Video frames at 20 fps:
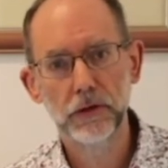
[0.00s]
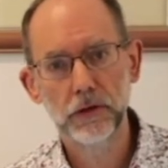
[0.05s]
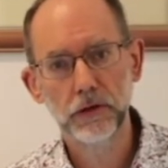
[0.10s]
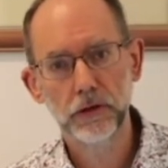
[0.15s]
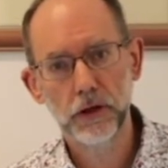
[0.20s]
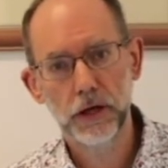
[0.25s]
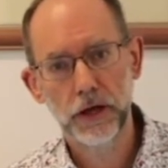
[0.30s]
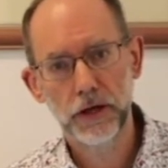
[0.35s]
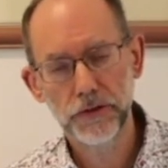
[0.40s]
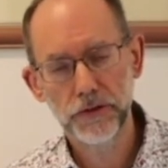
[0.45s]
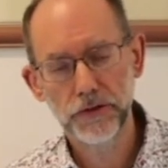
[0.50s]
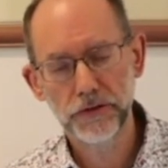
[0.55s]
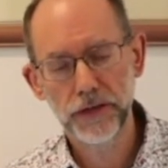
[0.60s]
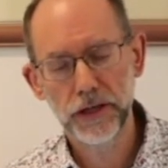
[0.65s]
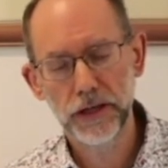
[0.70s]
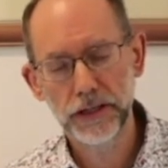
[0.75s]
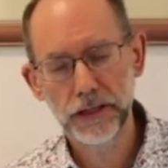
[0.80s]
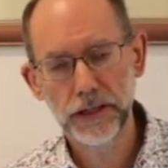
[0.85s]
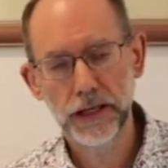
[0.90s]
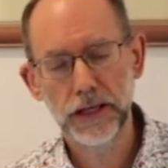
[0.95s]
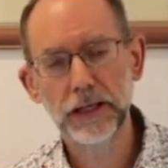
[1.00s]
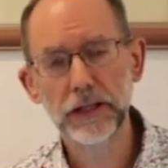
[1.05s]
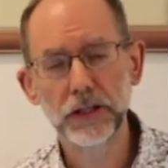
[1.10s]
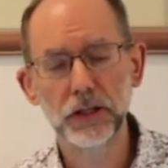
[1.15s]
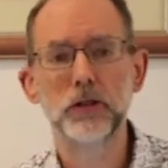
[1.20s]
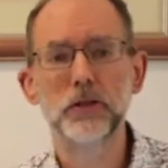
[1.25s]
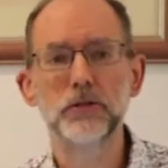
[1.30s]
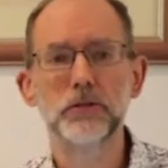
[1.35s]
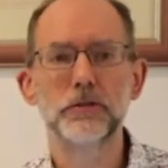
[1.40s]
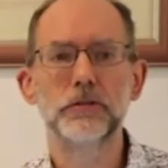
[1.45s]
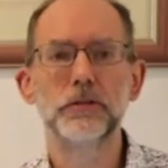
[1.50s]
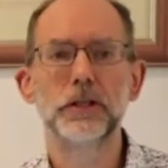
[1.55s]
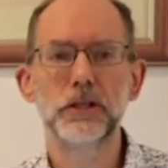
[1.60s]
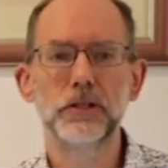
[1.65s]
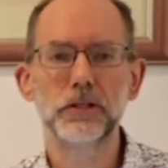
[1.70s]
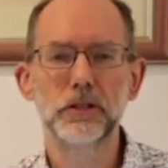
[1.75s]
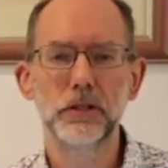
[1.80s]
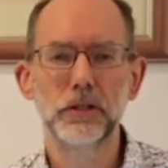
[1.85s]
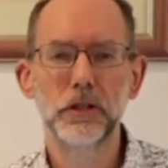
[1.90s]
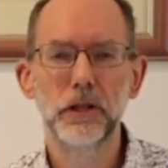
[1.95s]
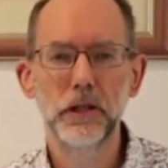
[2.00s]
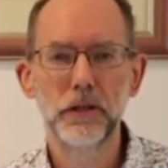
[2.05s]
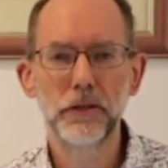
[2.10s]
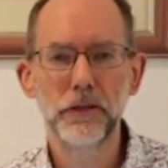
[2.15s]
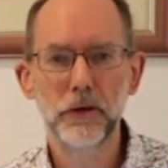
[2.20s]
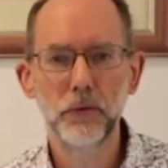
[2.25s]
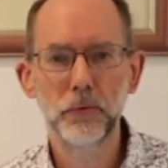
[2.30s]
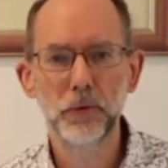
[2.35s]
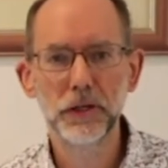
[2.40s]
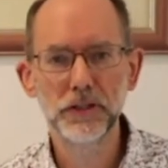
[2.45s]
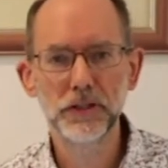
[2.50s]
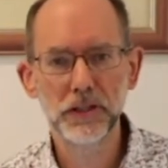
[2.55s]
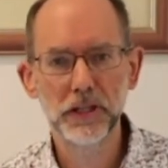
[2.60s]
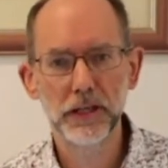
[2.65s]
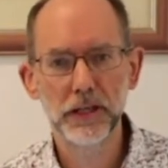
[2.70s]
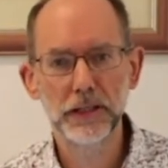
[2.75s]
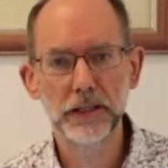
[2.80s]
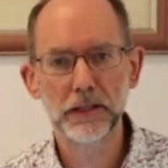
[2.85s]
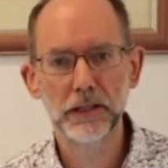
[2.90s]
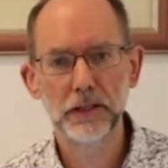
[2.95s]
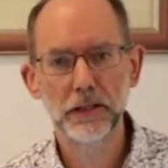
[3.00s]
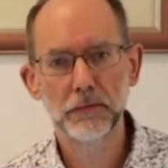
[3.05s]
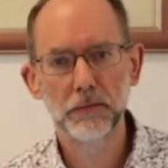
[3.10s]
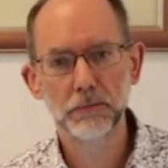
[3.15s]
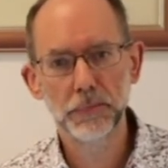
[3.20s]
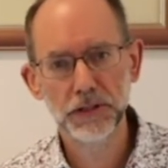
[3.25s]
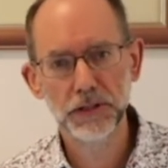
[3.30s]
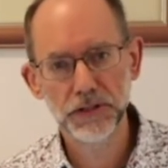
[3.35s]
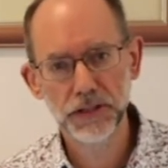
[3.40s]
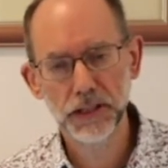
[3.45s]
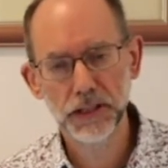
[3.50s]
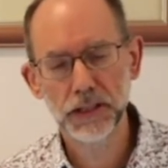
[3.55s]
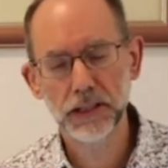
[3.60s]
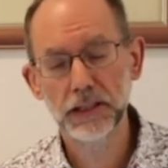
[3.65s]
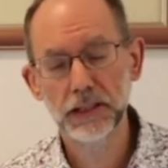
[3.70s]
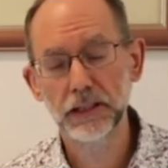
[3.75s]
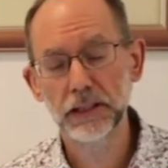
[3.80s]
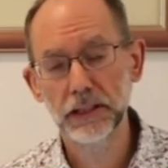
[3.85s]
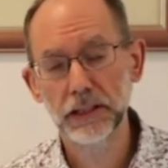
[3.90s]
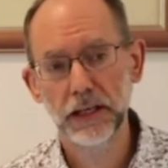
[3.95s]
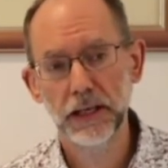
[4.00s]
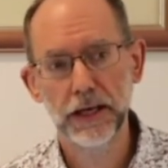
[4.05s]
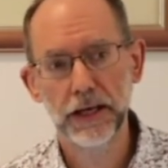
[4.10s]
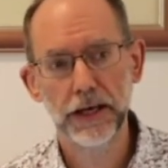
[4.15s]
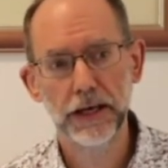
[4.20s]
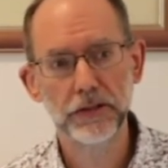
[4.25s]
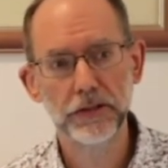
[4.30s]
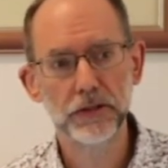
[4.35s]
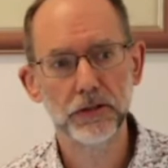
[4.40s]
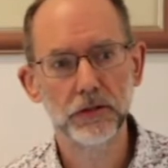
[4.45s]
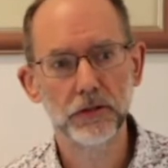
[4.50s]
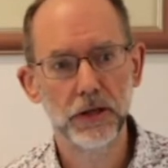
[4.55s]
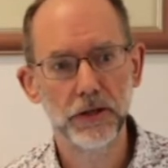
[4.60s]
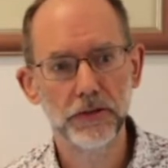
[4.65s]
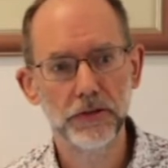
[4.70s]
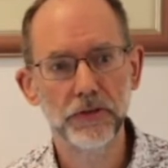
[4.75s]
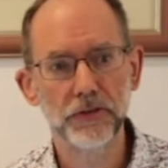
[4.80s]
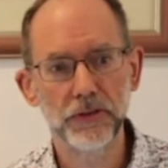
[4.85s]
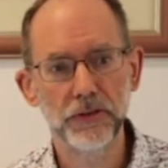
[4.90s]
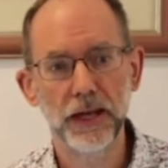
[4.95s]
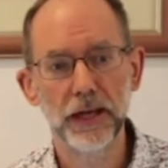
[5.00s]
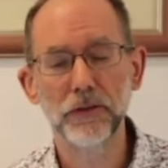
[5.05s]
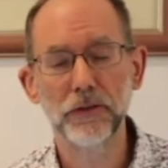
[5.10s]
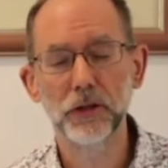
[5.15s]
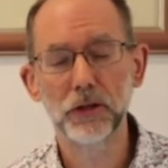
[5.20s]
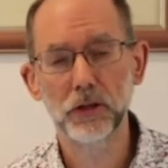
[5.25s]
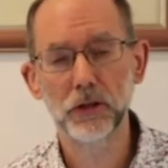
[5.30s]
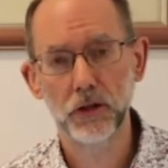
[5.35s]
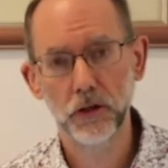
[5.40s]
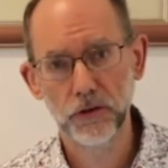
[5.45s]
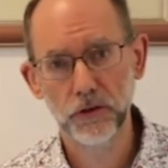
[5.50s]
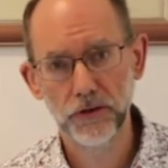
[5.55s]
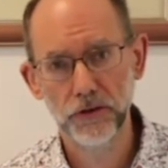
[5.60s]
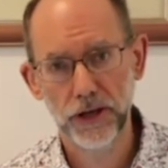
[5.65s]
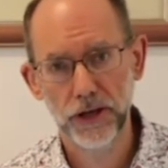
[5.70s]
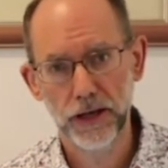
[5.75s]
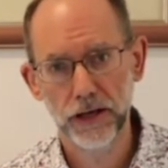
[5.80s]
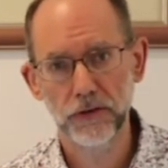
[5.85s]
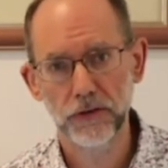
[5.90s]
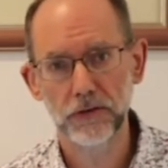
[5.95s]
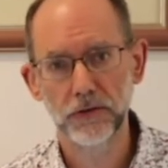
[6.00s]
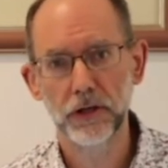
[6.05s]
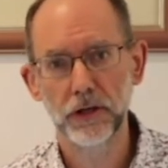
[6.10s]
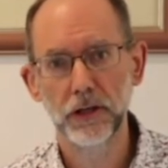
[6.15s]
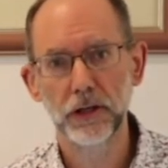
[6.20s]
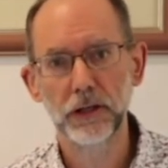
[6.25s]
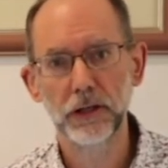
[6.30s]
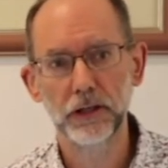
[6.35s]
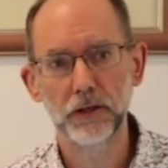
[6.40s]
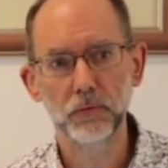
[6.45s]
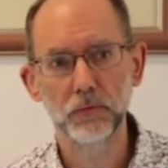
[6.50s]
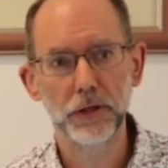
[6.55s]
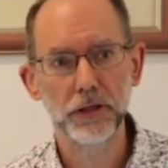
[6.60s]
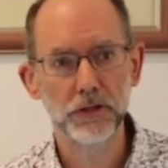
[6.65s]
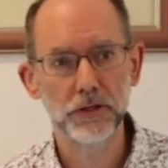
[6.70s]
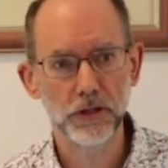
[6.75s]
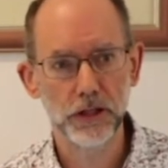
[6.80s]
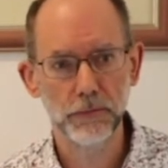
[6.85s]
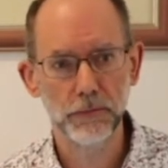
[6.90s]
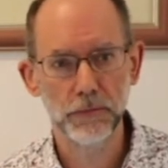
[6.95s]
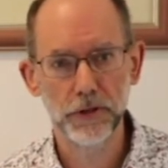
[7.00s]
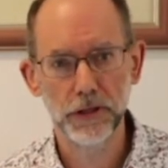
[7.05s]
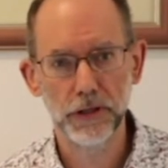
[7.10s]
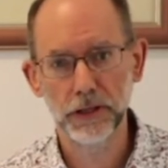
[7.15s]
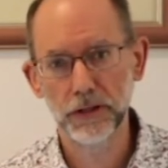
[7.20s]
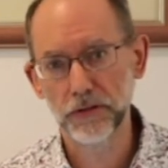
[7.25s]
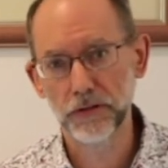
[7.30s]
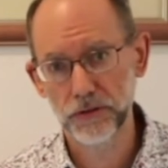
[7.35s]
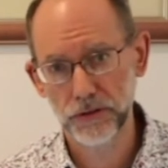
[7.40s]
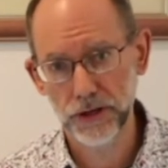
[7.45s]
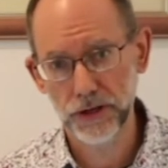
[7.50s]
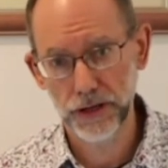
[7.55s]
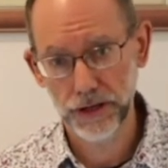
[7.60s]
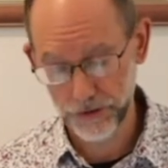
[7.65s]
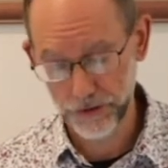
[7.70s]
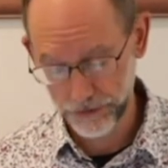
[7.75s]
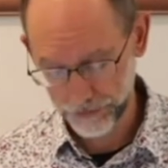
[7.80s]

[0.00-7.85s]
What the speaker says: understanding any contradiction that we take particular care to understand the context in which something is said.